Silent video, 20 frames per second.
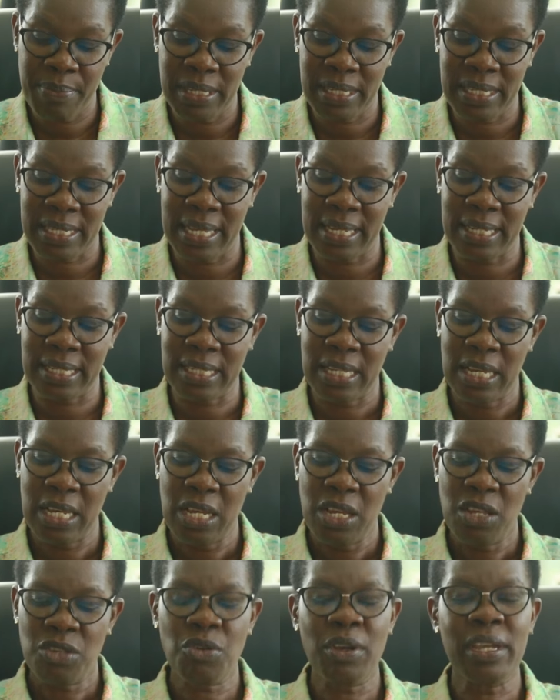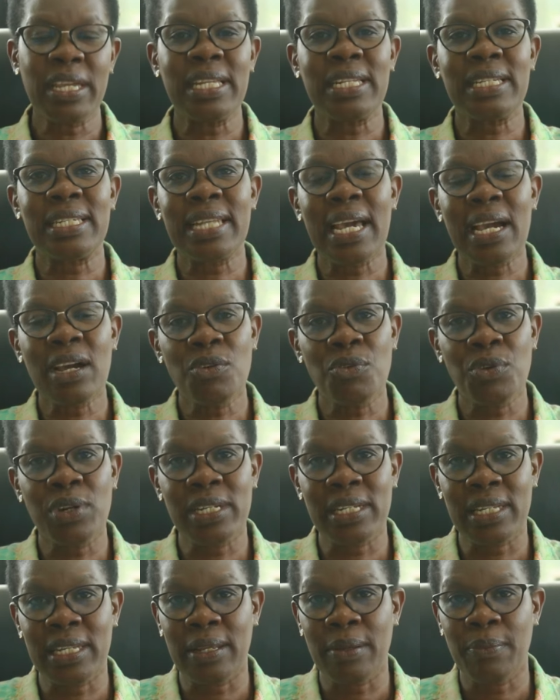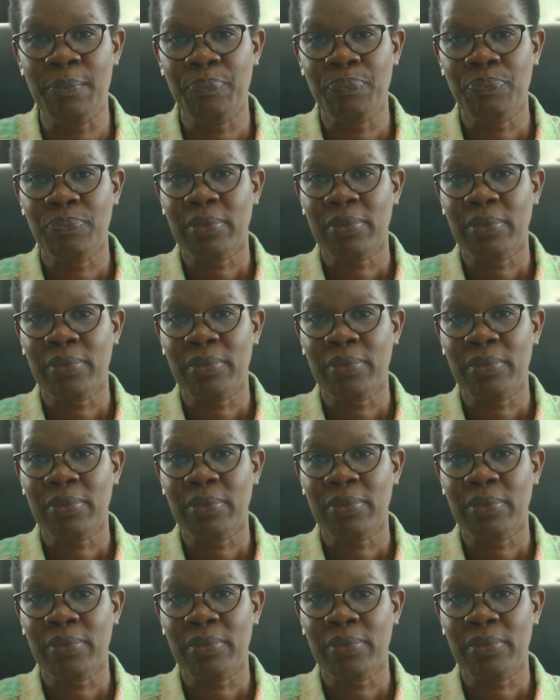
mistakes. So integrity,